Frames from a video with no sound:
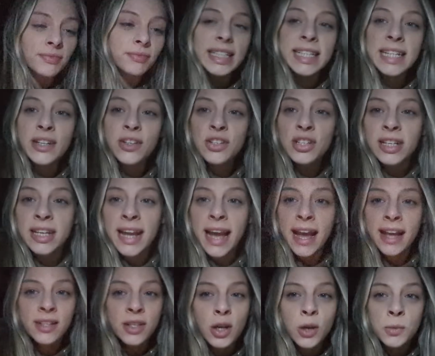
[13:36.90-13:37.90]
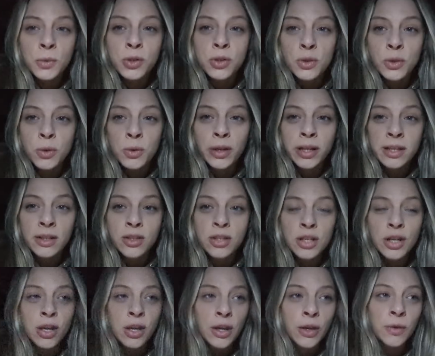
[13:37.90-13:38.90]
literally as I was talking
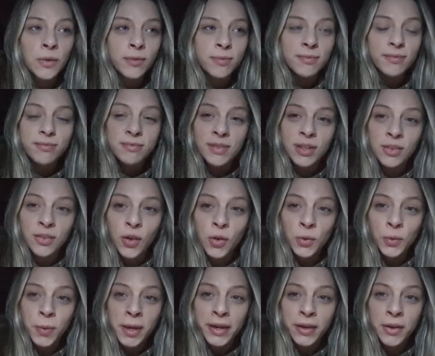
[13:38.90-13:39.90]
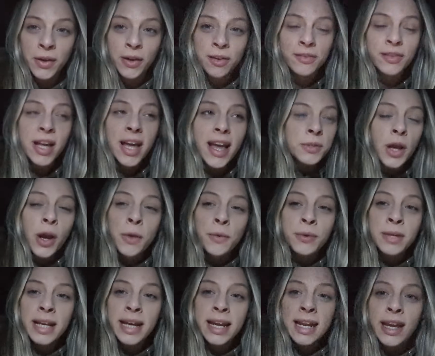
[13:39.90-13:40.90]
to you, the rod went off. It's
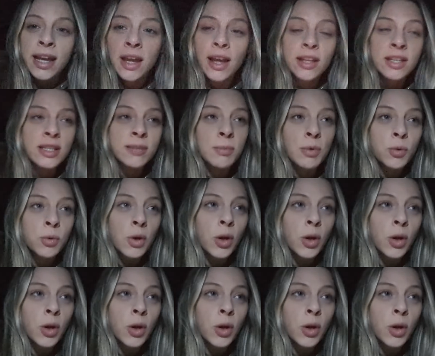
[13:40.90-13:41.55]
only a small